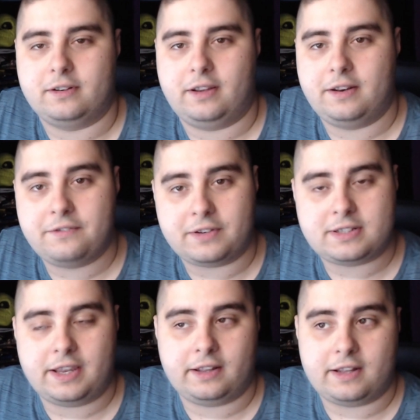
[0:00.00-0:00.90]
Even
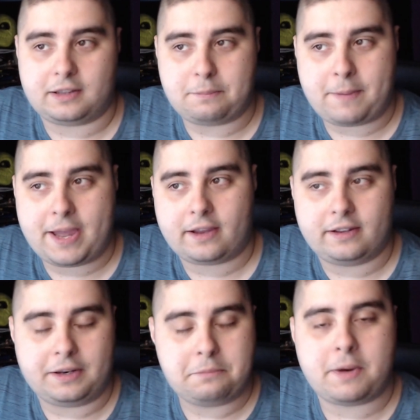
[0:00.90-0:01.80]
saying that Mac
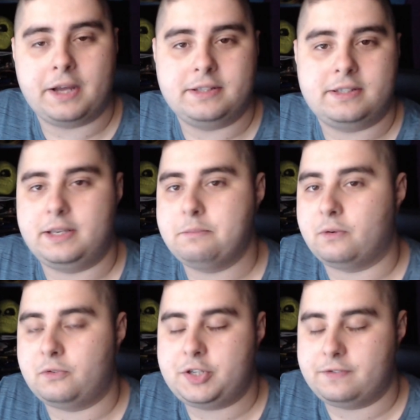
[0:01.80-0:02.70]
reminds him
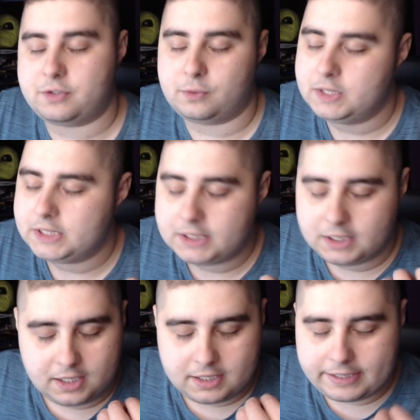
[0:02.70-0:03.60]
of Chief, so
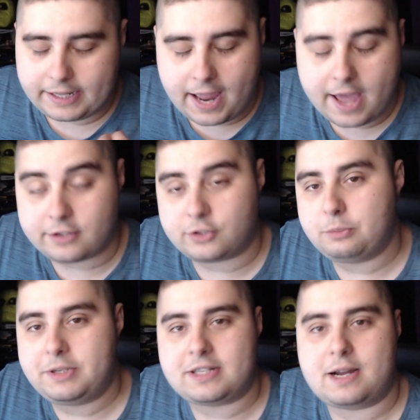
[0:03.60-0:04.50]
there has to
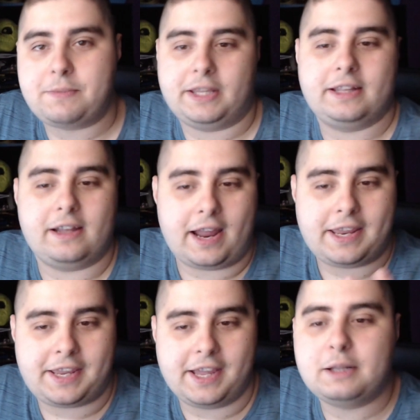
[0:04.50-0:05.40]
be something there. I
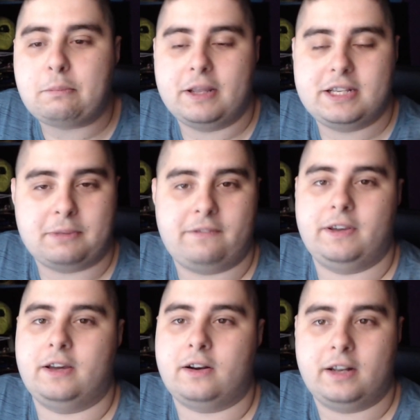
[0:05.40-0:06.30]
can't place my
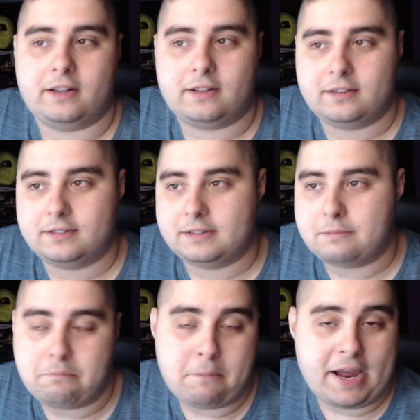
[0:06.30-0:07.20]
finger on it.
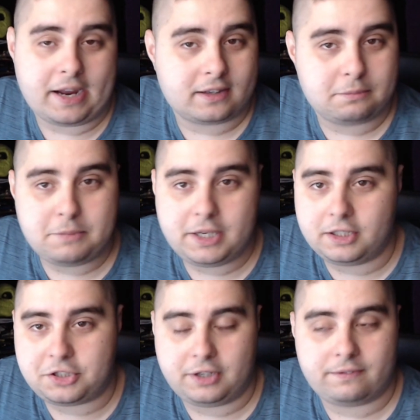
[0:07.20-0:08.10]
Mac
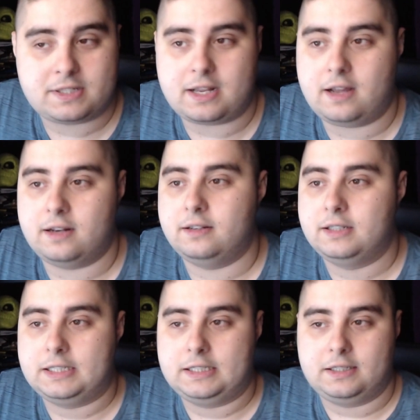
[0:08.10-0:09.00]
being Chief's son,
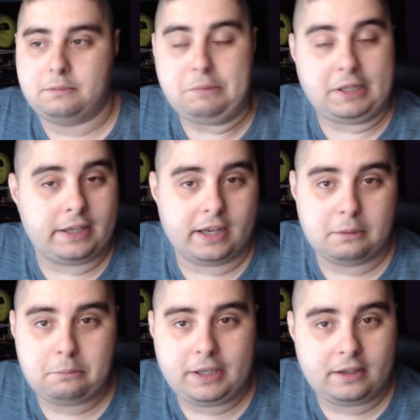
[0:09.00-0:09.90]
Miguel
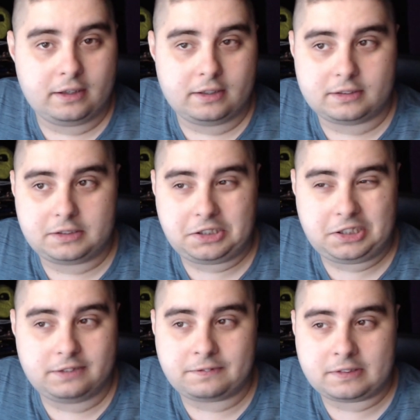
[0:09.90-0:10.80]
being
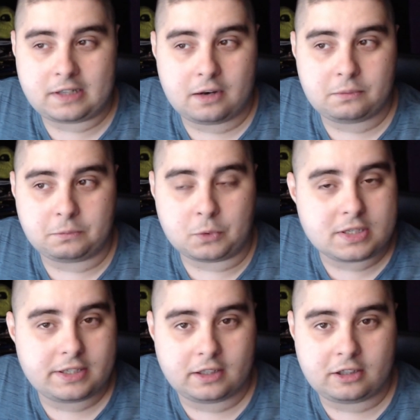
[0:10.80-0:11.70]
Chief's son, was
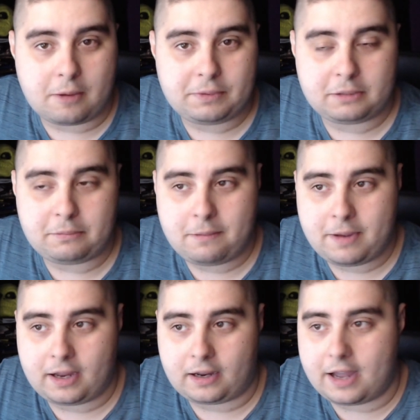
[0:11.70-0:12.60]
he adopted by
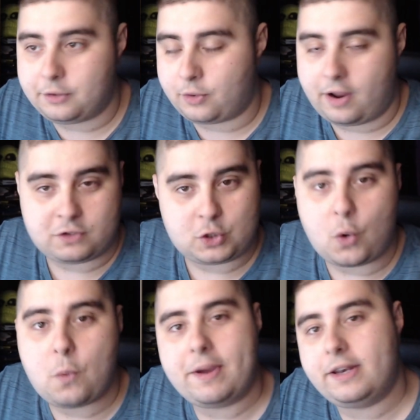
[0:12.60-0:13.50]
Mac? I don't know, I have
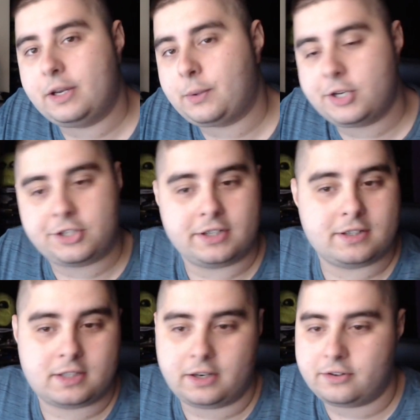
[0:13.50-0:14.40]
so many
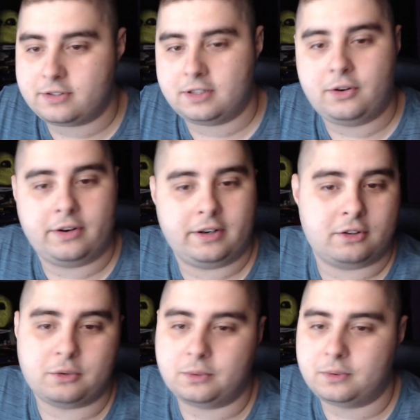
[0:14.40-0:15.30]
questions seriously going
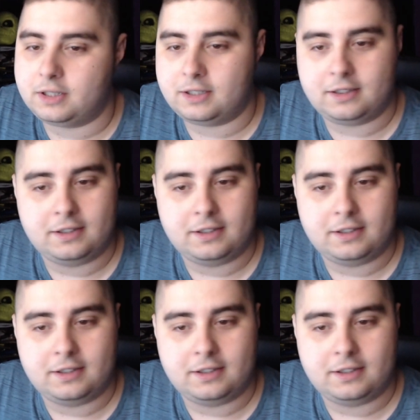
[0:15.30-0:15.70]
through